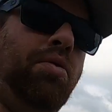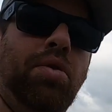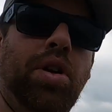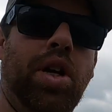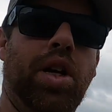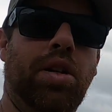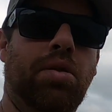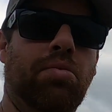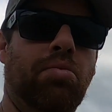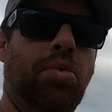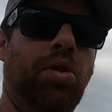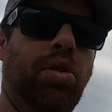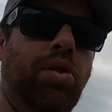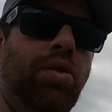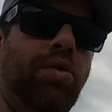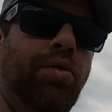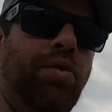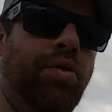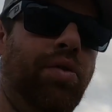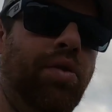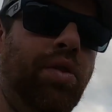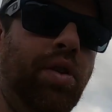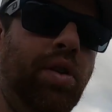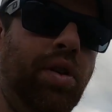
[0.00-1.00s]
we had to
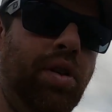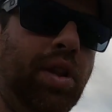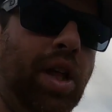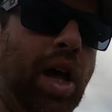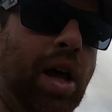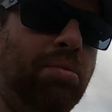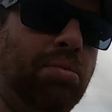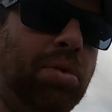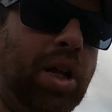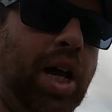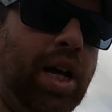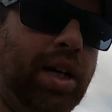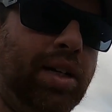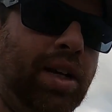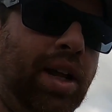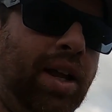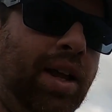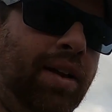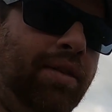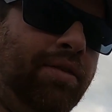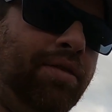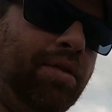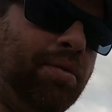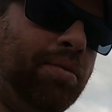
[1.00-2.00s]
move that black
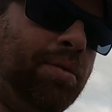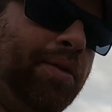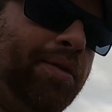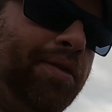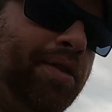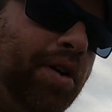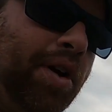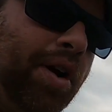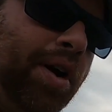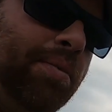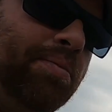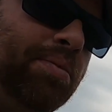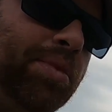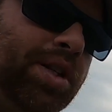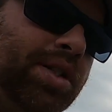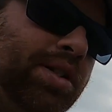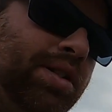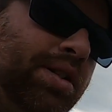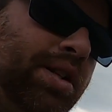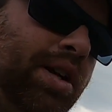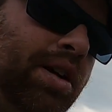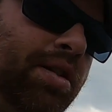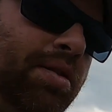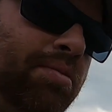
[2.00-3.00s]
tank from the farm.
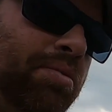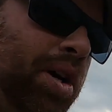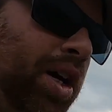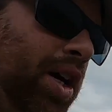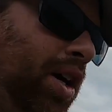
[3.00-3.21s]
This is down at